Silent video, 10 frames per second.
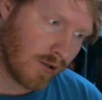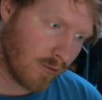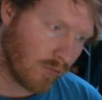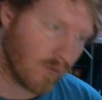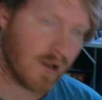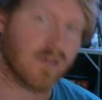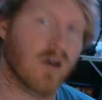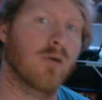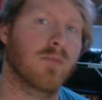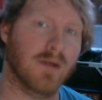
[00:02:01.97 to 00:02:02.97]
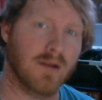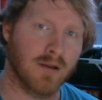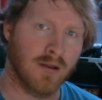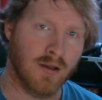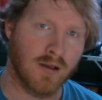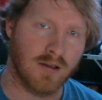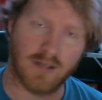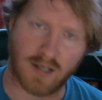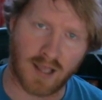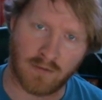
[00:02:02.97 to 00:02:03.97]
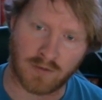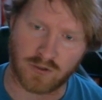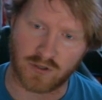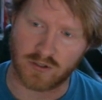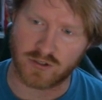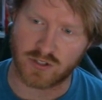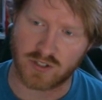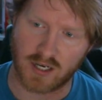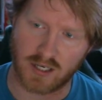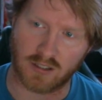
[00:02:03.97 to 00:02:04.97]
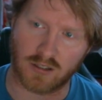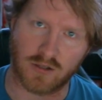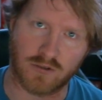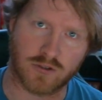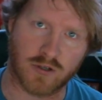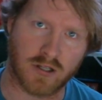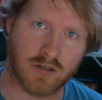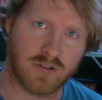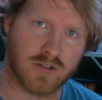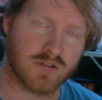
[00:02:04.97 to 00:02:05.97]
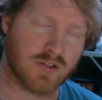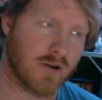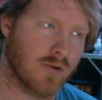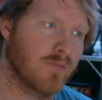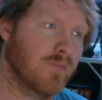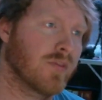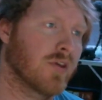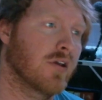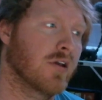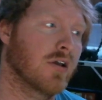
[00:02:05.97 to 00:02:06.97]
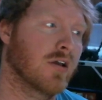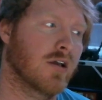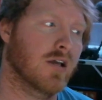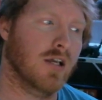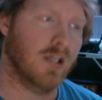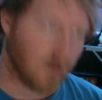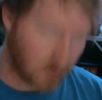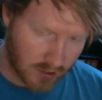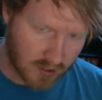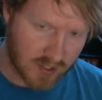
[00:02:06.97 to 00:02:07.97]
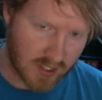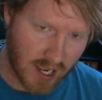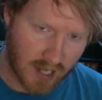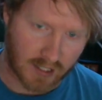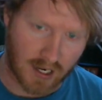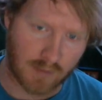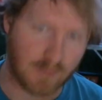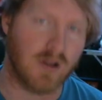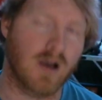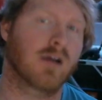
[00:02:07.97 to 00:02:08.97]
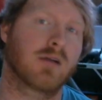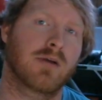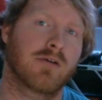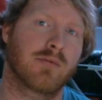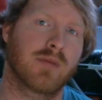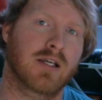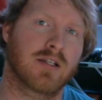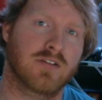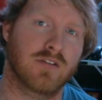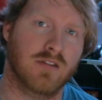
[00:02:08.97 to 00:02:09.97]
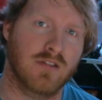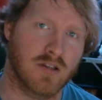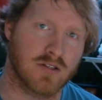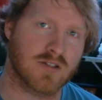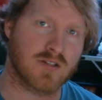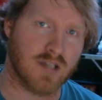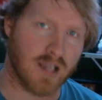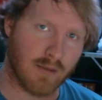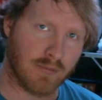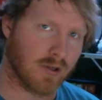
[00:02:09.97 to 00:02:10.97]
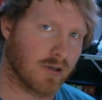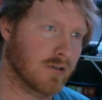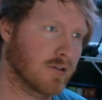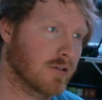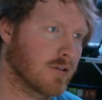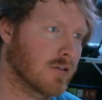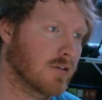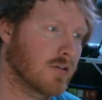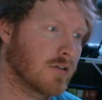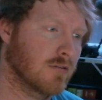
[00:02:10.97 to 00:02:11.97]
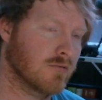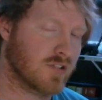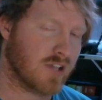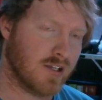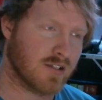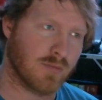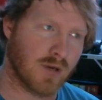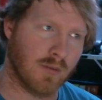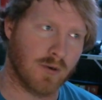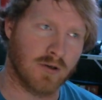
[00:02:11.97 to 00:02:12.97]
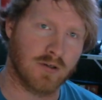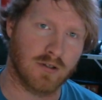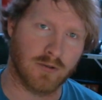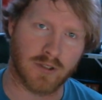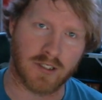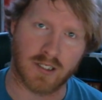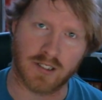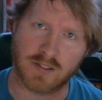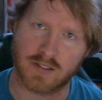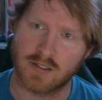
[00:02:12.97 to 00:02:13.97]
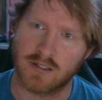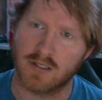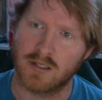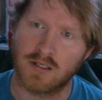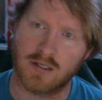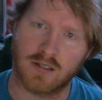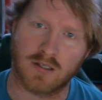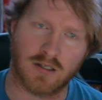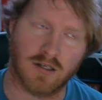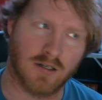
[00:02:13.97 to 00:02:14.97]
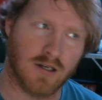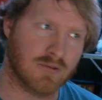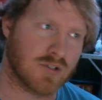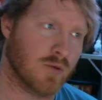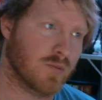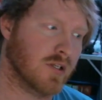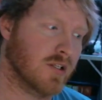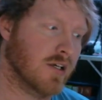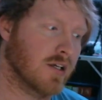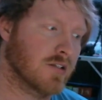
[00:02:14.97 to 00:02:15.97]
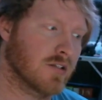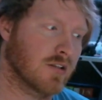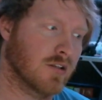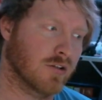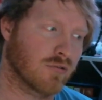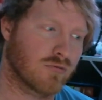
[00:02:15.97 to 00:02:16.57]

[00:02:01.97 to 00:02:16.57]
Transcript: that was open didn't have any trailers; just had enclosed trailers. So it looks like I'm not going to be able to make it to this gambler, which is a bummer. It really is. Uh, I was hoping that the